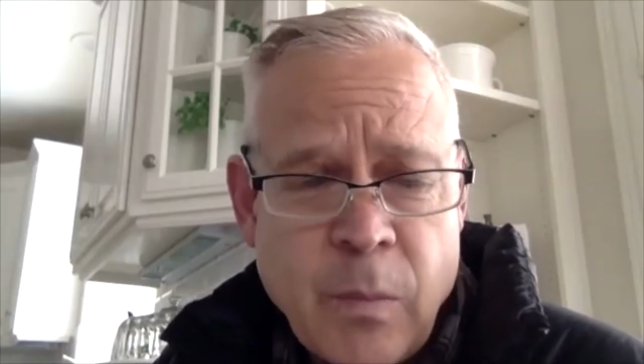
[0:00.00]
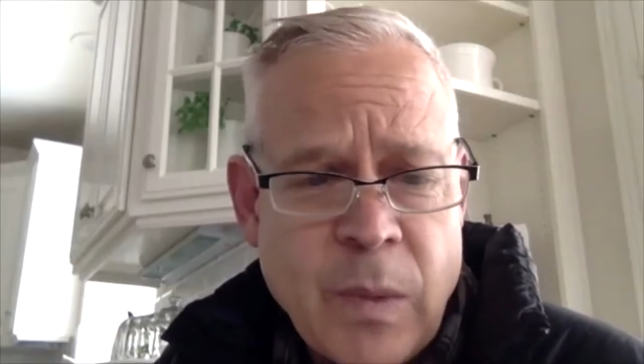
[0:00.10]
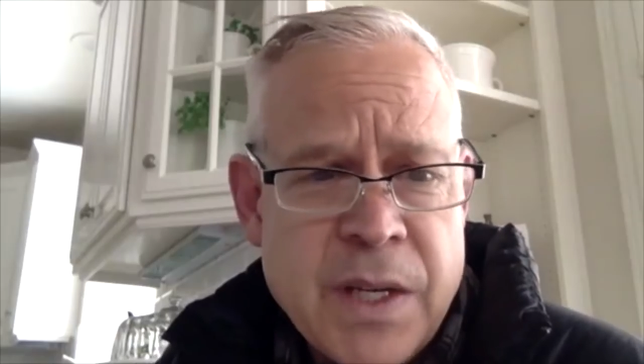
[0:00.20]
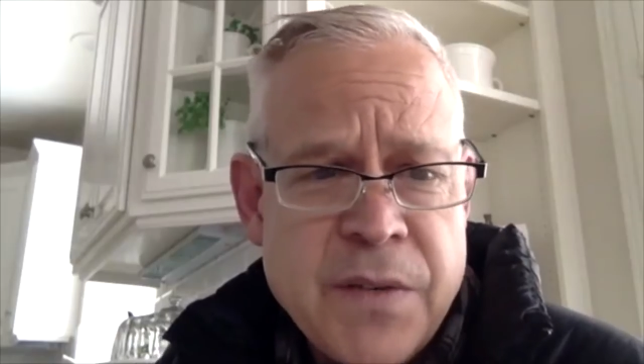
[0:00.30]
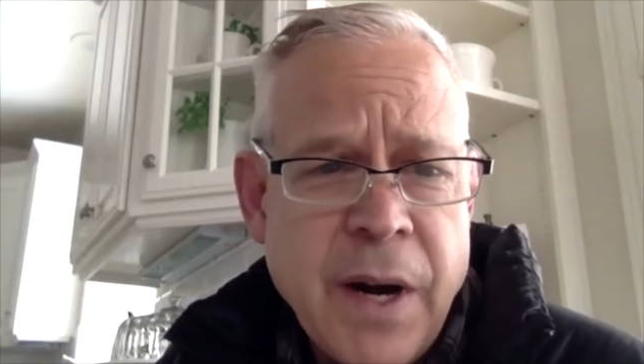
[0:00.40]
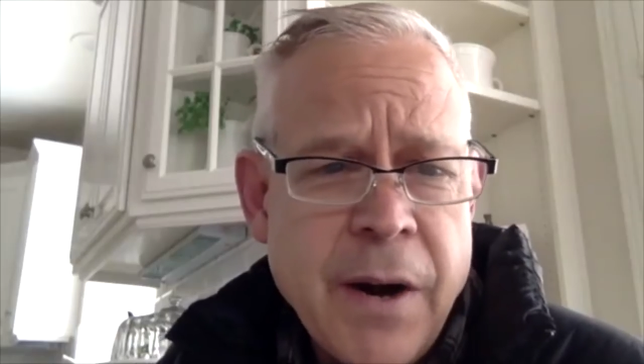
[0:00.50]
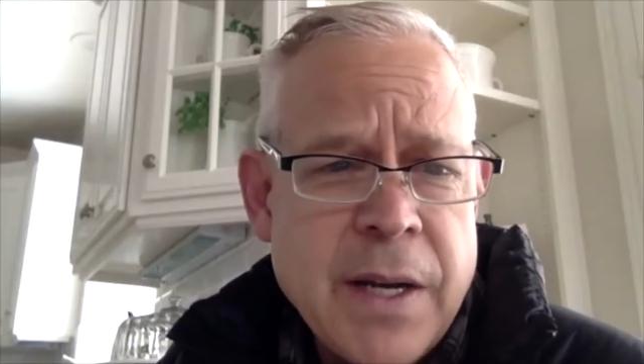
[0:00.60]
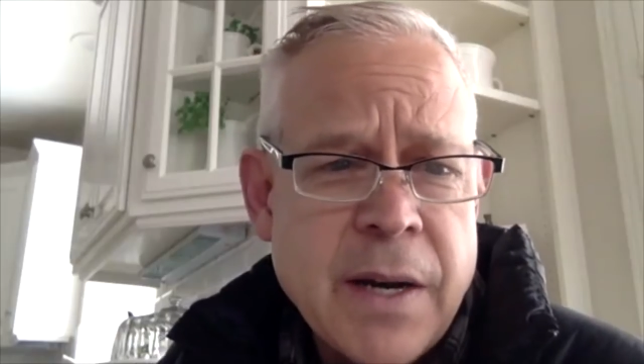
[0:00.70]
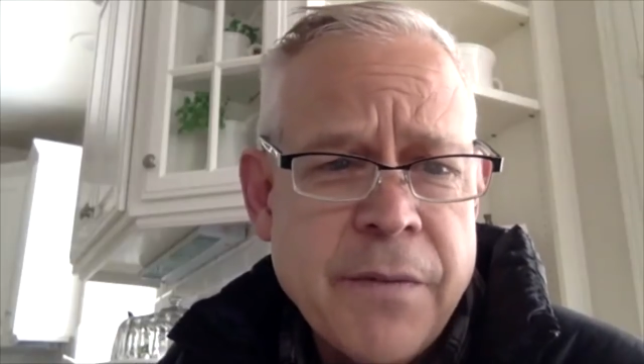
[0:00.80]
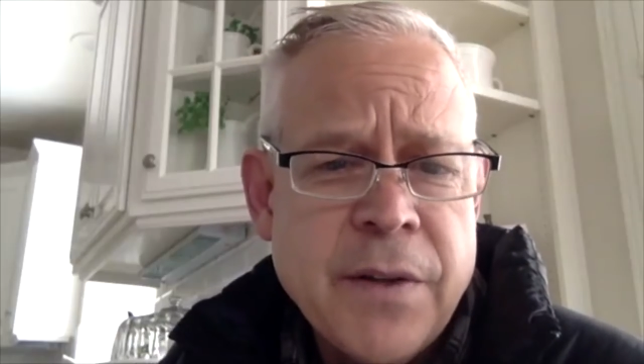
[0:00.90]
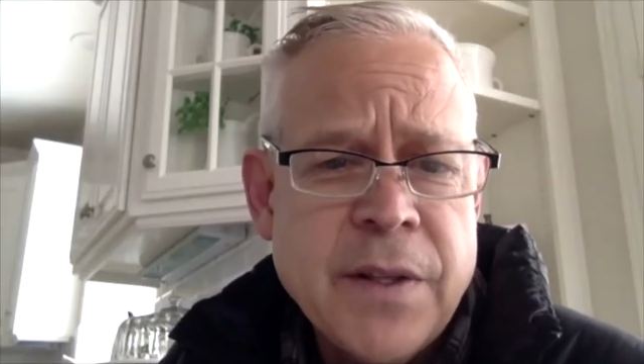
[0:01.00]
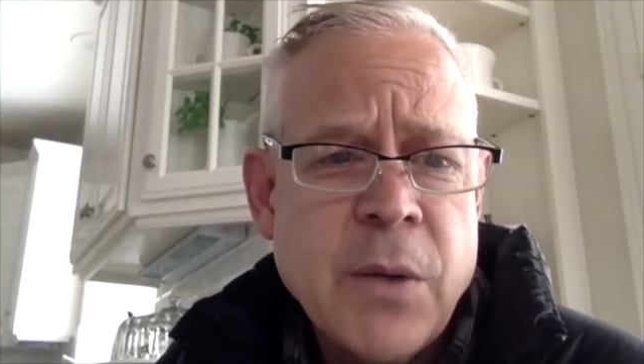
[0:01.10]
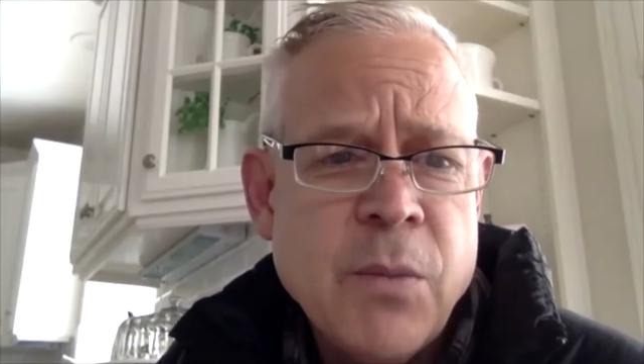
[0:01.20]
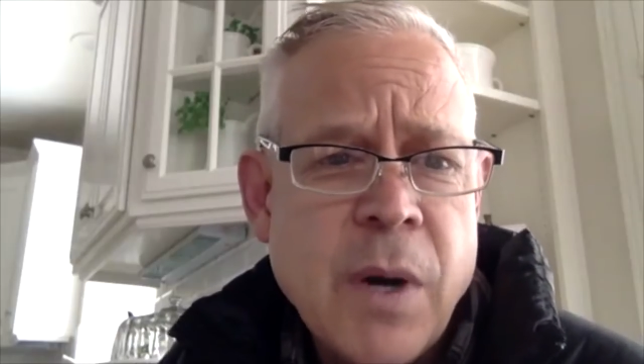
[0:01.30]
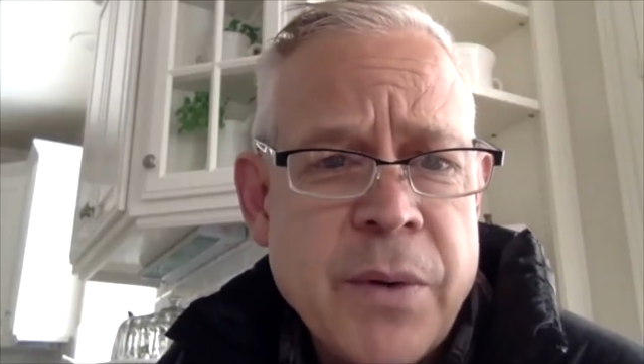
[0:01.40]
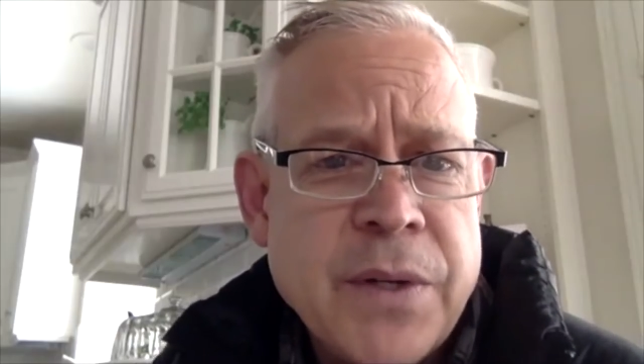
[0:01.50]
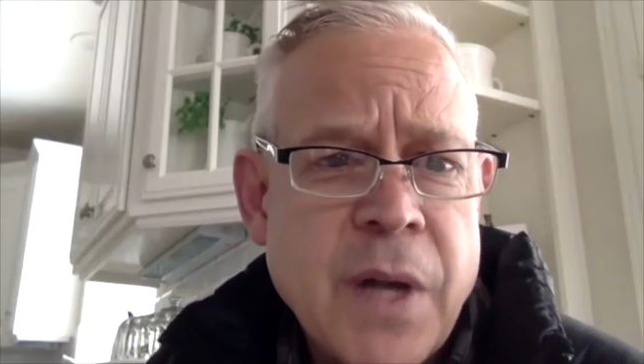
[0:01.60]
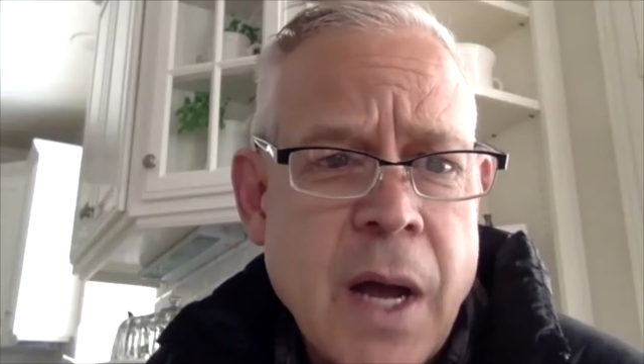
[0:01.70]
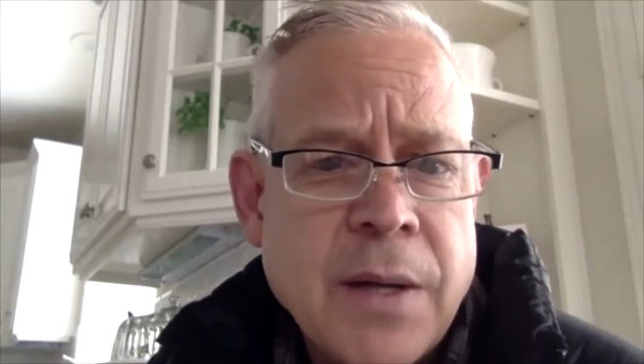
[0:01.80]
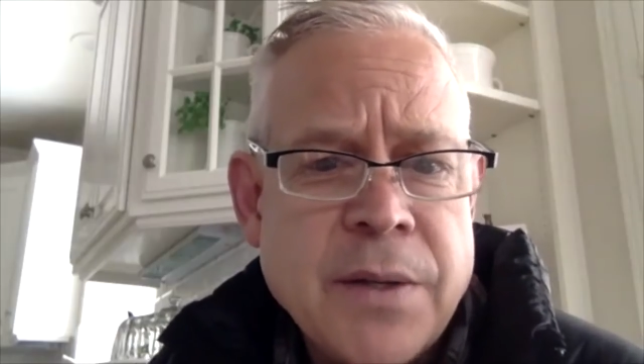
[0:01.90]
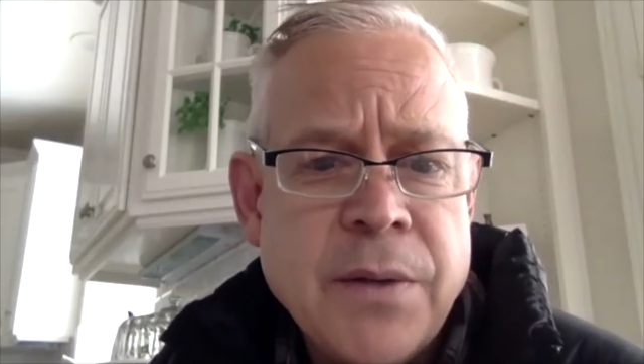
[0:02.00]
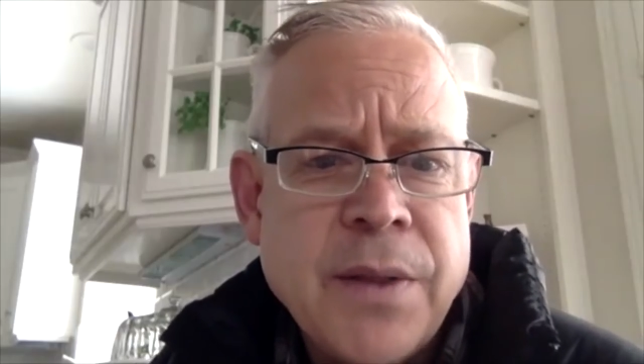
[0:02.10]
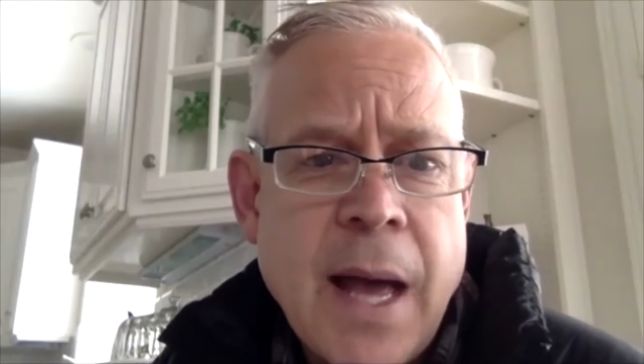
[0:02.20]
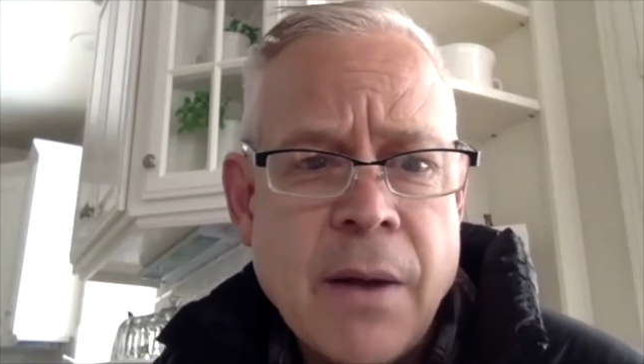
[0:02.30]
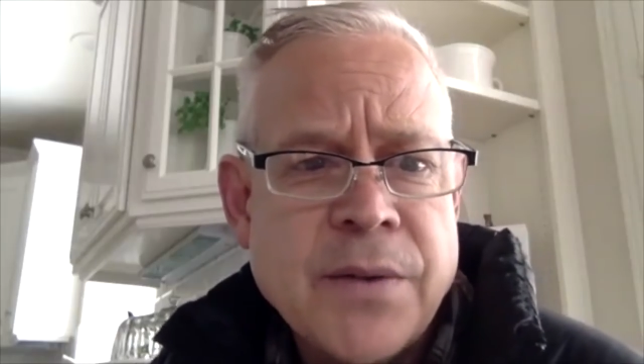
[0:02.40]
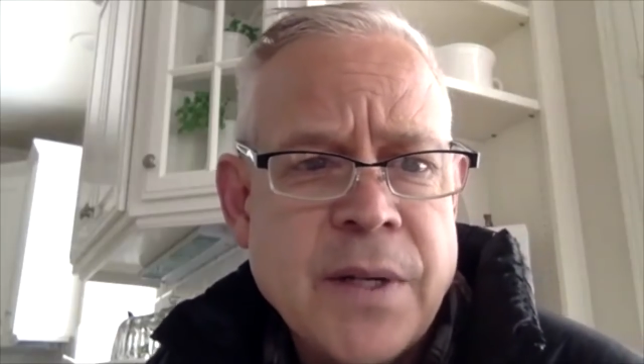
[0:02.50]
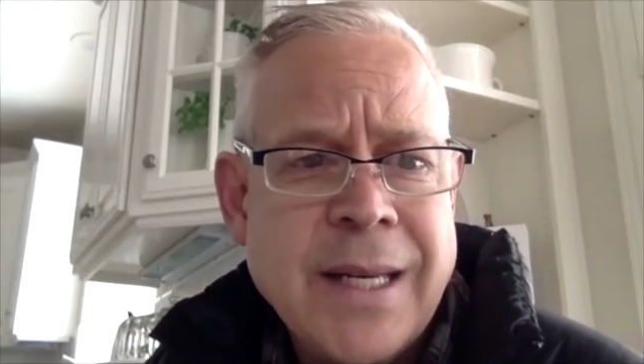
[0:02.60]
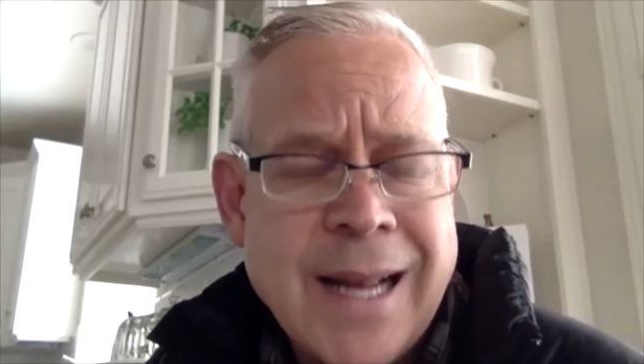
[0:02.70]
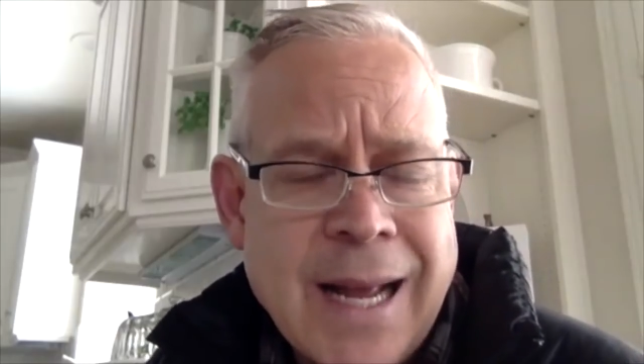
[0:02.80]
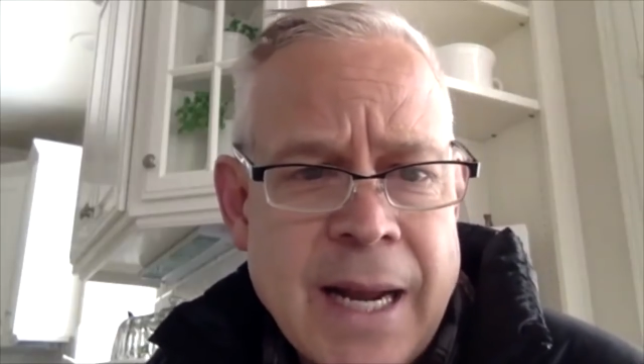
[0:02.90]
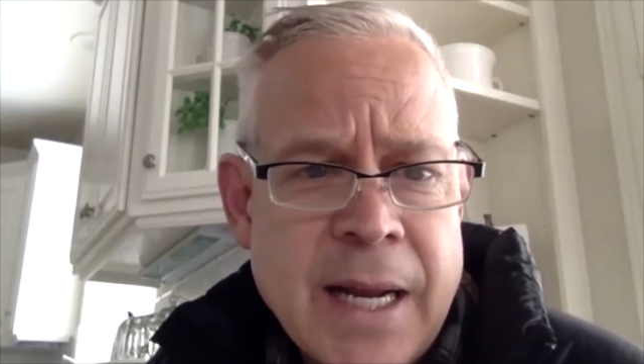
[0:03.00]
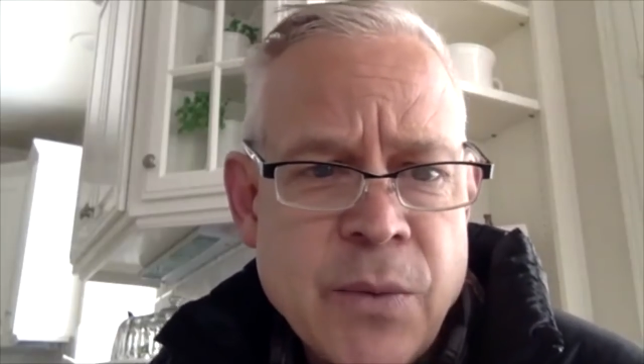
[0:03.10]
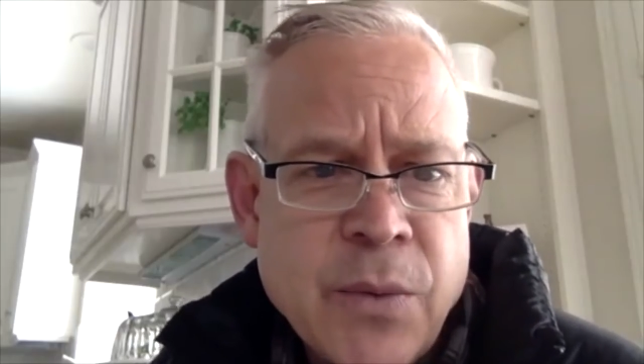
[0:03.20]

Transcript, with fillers: it's very different than what we saw in 2009